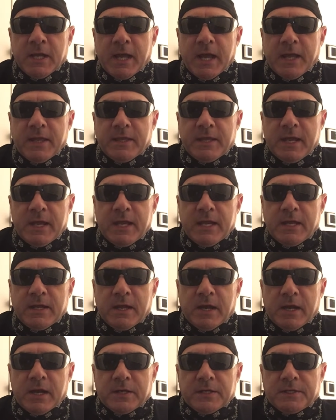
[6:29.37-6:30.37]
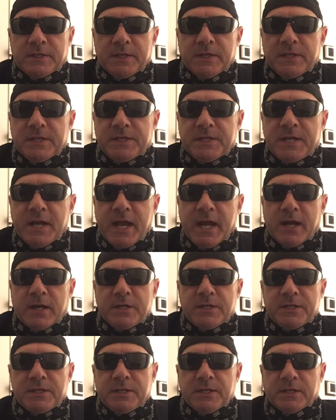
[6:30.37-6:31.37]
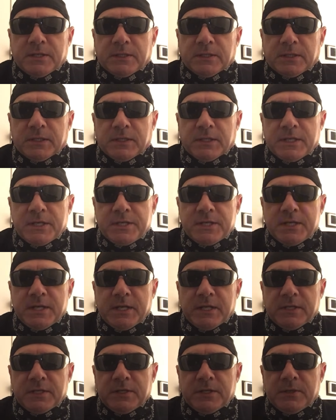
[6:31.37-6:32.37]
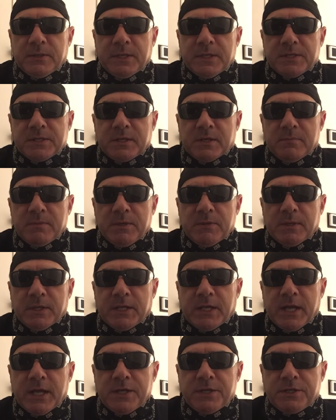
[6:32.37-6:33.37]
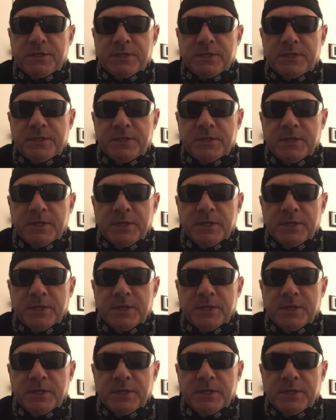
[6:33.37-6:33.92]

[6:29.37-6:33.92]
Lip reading: And they, to this day, are still listening to his communications.